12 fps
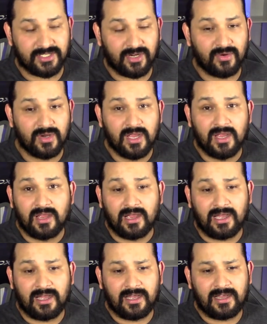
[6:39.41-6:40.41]
So,
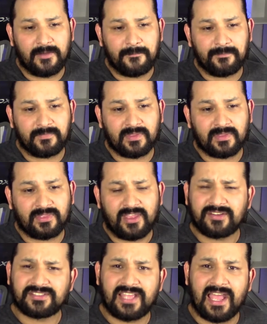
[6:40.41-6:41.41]
uh,
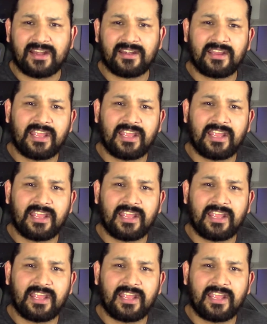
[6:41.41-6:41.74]
there's that.